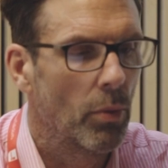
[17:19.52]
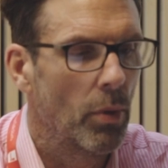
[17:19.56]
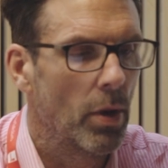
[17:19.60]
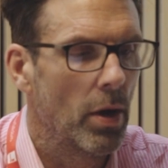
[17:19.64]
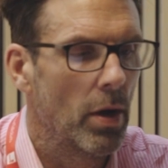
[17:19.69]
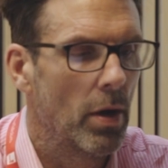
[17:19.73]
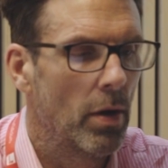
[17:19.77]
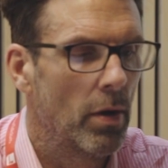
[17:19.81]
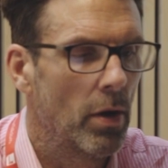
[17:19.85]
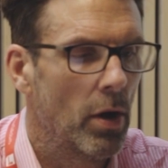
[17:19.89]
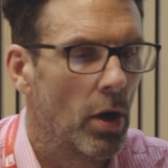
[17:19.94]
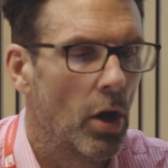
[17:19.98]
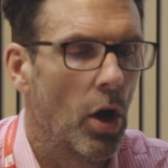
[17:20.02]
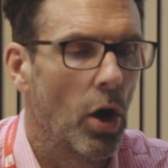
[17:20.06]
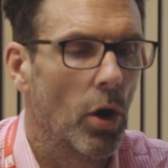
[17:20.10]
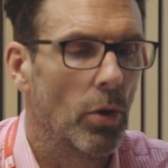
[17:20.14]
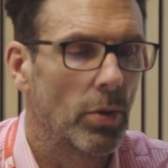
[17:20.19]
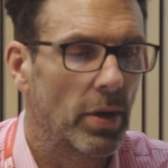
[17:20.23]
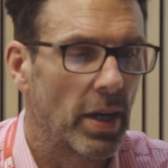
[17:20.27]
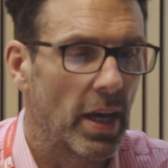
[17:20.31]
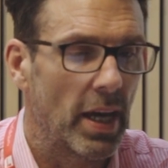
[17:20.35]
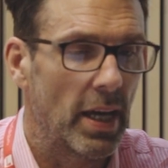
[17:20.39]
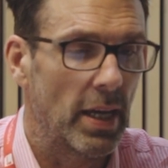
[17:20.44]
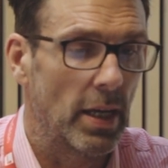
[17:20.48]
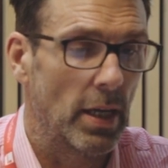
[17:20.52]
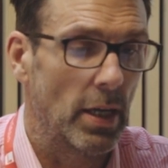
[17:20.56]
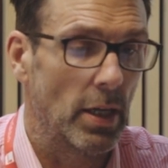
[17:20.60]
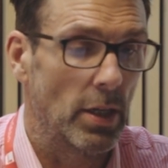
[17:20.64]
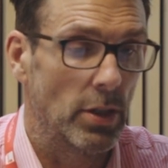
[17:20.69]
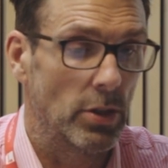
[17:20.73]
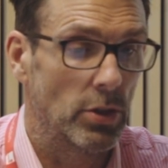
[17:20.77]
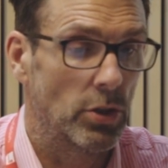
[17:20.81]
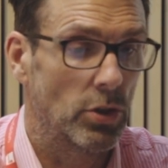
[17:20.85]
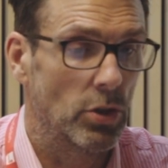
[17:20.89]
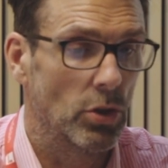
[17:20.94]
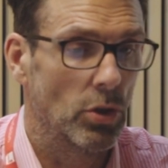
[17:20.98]
The where. Okay,
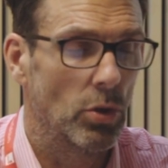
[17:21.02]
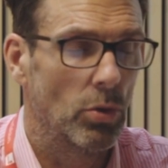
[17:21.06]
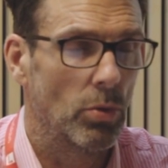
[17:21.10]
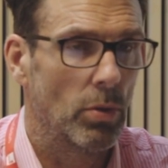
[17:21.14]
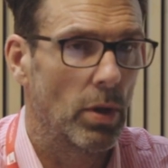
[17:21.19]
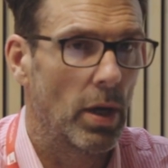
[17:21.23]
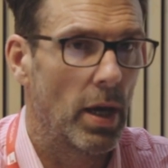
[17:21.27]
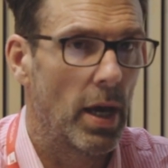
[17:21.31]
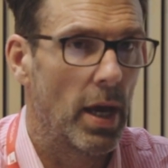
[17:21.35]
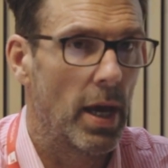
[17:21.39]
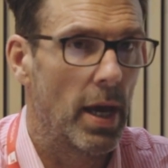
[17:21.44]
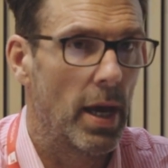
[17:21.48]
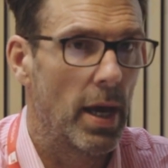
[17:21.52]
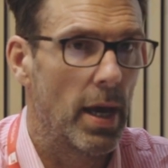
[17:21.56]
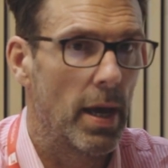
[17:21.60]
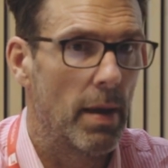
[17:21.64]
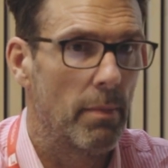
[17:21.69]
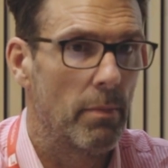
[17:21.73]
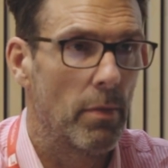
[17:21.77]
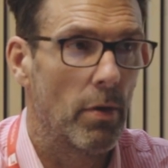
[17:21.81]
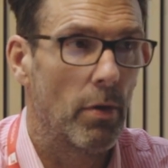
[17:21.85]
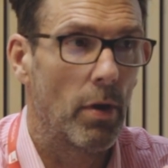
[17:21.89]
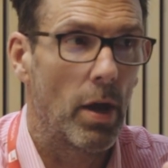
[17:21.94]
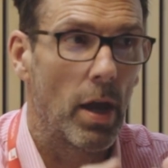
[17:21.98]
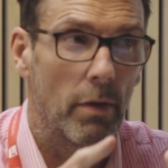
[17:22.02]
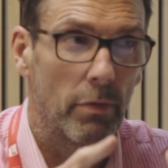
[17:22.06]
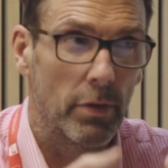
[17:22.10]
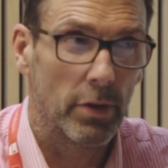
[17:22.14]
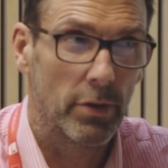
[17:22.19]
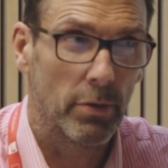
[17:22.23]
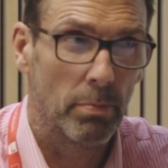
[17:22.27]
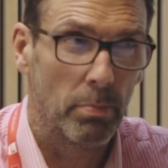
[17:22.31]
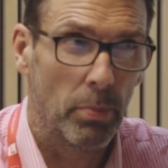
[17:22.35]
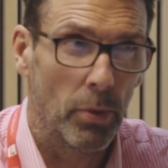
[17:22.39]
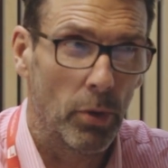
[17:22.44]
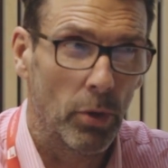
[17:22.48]
so
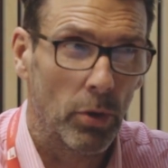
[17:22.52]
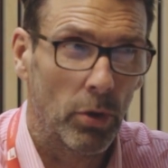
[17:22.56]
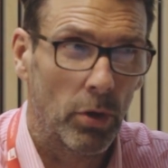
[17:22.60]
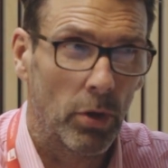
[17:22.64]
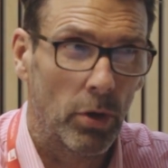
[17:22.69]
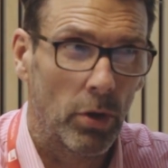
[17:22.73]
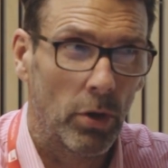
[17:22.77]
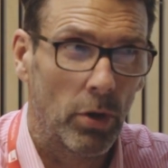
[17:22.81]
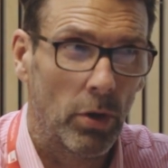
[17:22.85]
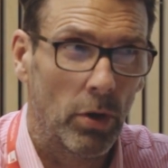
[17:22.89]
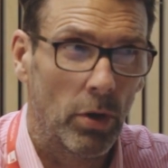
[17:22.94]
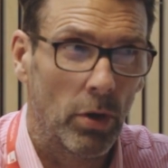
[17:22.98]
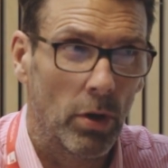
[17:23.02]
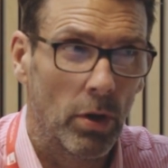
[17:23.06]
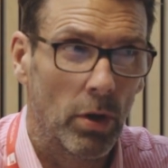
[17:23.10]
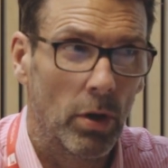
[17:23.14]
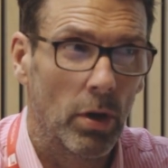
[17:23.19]
if it's a book,